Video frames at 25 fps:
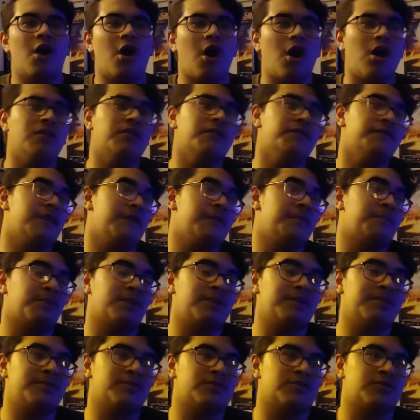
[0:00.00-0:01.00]
all of them
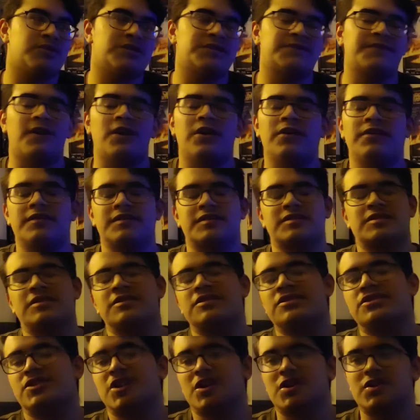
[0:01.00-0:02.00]
pretty much always follow this
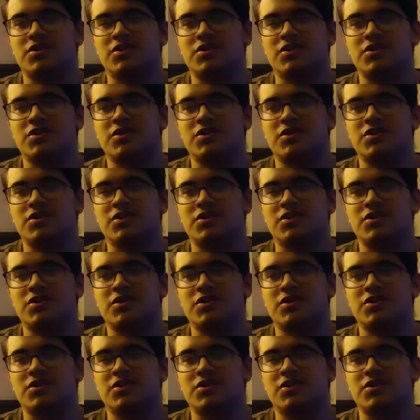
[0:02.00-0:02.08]
cliche